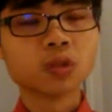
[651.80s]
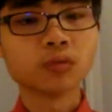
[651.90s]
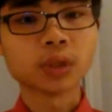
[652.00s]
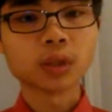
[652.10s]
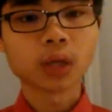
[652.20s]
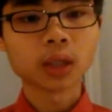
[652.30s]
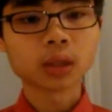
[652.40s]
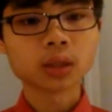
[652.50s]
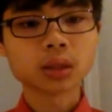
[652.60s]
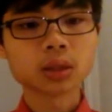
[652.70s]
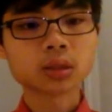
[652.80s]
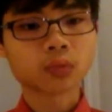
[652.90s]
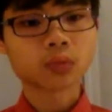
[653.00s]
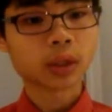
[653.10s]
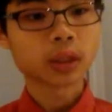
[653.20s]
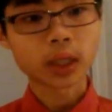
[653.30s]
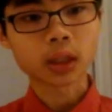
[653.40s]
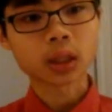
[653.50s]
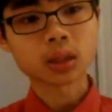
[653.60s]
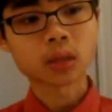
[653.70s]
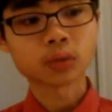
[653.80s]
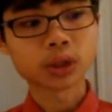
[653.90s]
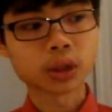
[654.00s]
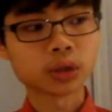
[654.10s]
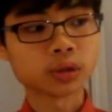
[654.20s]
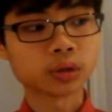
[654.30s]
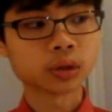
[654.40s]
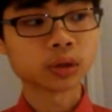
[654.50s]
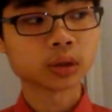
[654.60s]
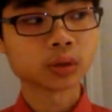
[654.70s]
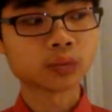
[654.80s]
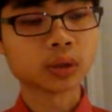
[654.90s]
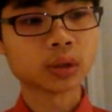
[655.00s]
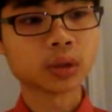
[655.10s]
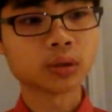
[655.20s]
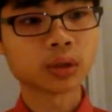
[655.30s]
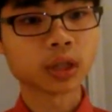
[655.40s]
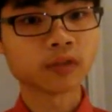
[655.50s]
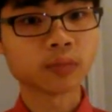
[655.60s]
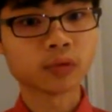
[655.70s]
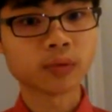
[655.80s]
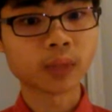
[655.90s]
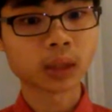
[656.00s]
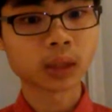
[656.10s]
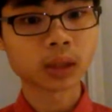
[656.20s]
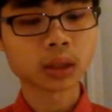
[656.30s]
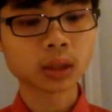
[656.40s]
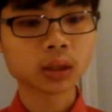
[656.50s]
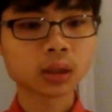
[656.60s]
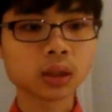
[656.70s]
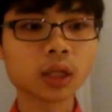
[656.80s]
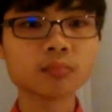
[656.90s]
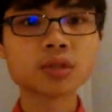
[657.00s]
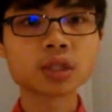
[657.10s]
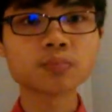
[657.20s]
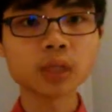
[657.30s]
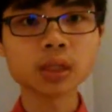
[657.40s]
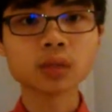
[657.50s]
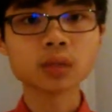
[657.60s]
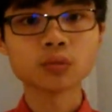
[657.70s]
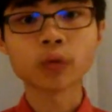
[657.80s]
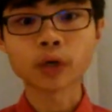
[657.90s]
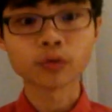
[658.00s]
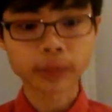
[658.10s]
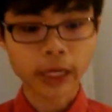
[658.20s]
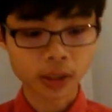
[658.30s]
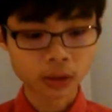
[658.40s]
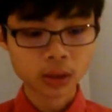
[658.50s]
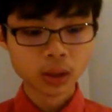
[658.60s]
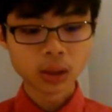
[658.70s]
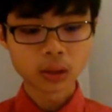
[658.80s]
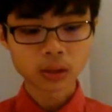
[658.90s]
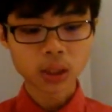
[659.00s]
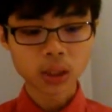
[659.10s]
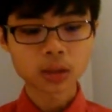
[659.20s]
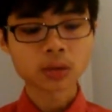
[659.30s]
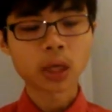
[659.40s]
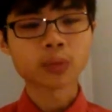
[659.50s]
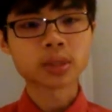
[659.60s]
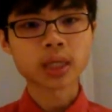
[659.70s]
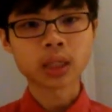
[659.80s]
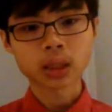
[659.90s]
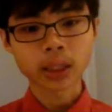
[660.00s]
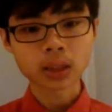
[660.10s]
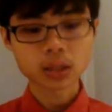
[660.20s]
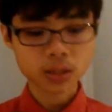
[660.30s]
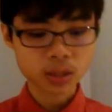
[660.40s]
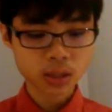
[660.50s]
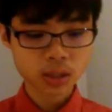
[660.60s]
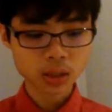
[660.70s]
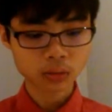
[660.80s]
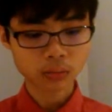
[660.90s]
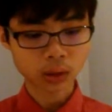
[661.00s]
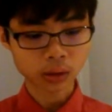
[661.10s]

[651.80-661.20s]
video editors. Well, in that case I would use Windows Live Movie Maker. Yep, speed right over there. Okay, so I will set it like sigma.